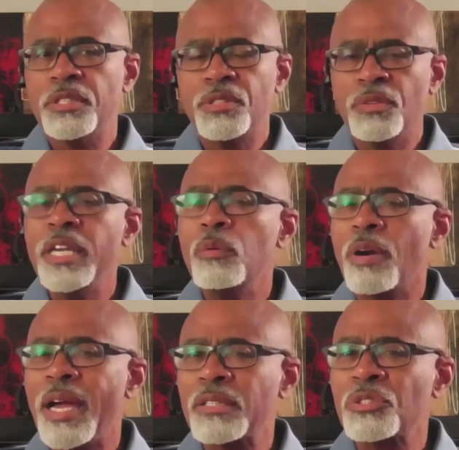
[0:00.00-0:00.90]
So they were
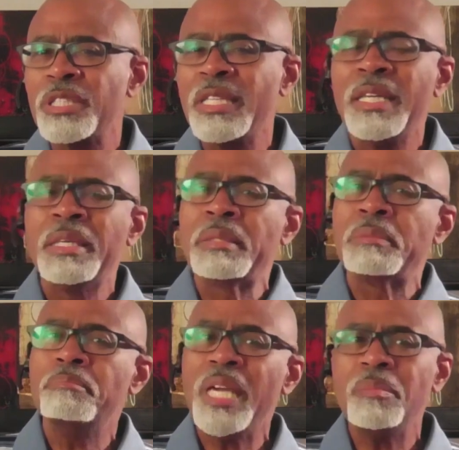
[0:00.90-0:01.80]
actually
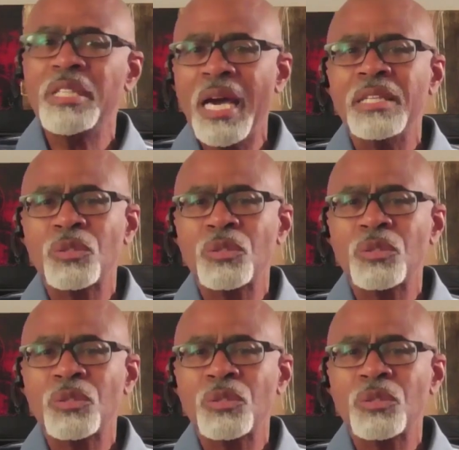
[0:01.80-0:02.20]
maybe not